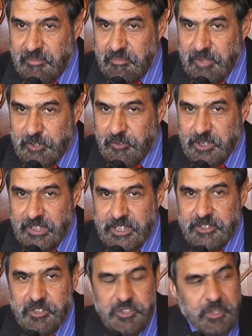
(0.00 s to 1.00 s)
But for the
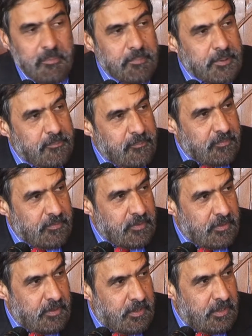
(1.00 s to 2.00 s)
leadership,
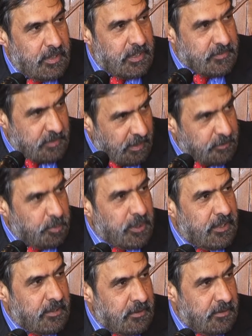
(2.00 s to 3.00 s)
it's the other
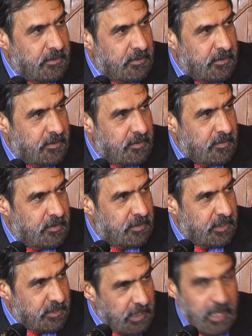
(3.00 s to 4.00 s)
way.
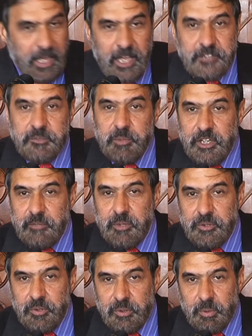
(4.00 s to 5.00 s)
India has been
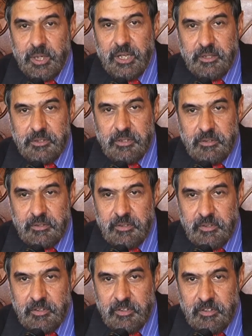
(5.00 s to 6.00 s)
able to create
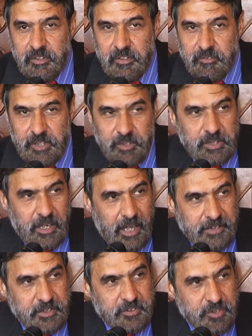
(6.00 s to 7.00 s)
one of the
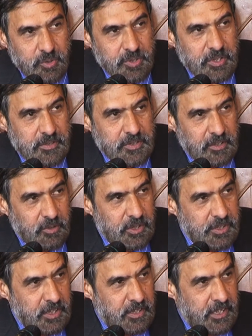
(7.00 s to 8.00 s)
largest social
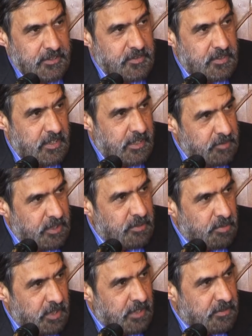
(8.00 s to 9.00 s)
security nets ever
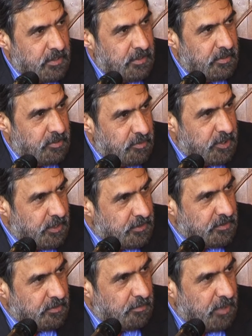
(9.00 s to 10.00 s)
created in human
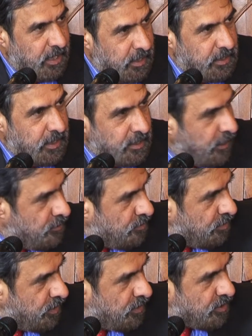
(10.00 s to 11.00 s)
history by any
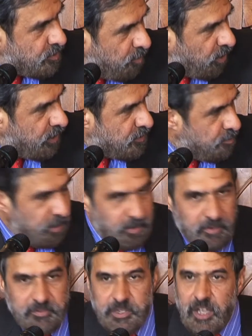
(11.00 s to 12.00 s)
country in the smallest
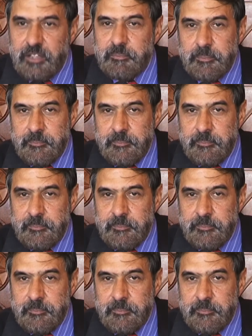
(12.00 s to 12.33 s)
period of time.